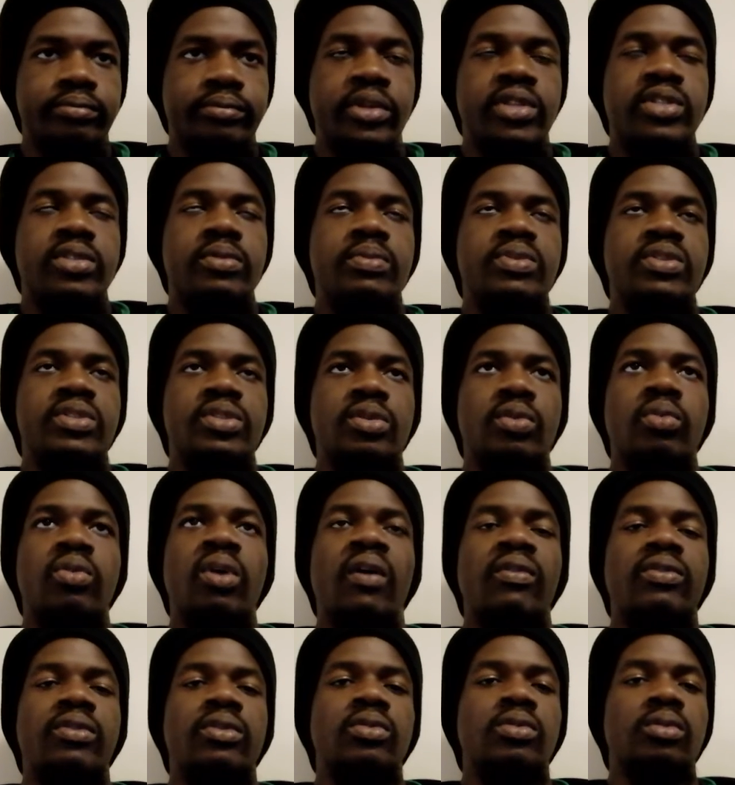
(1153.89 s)
Listen to me. So
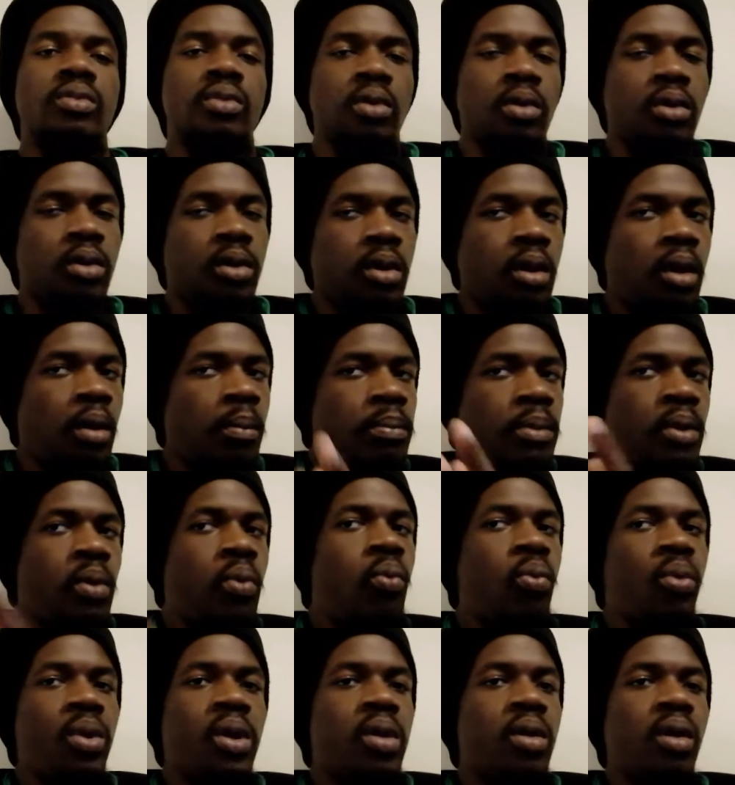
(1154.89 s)
we have to be
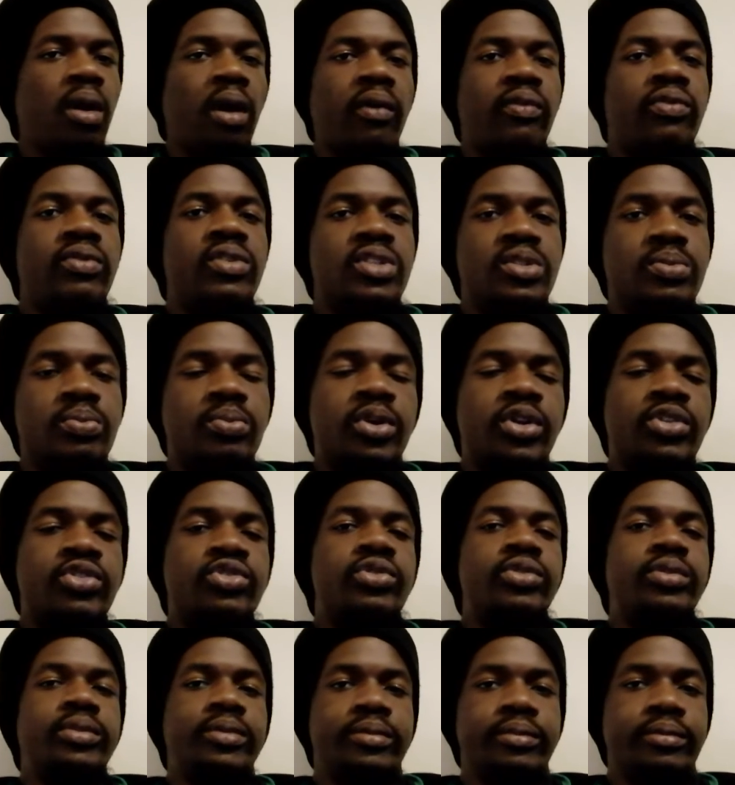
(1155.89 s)
aware of this
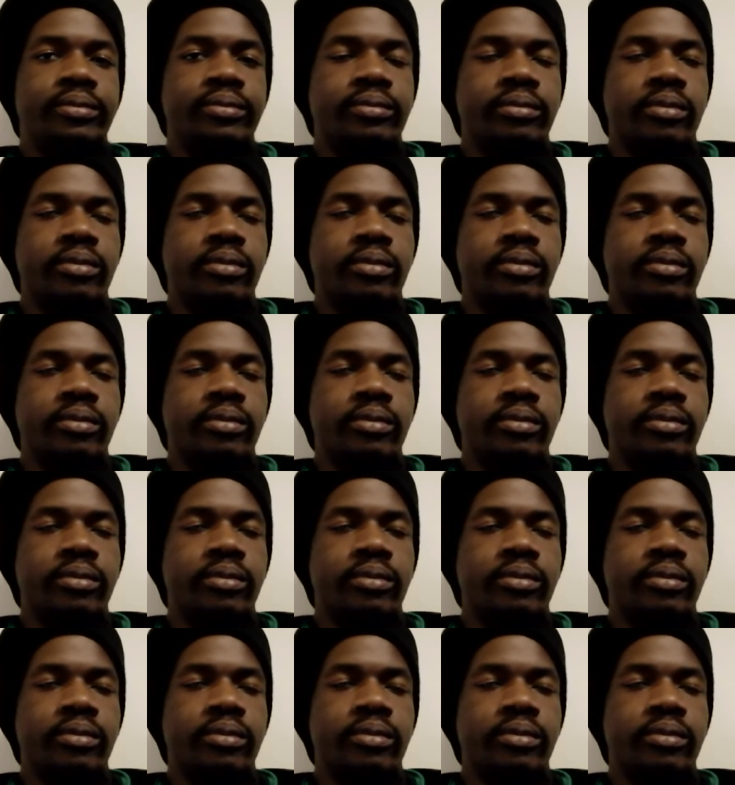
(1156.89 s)
Bridgen.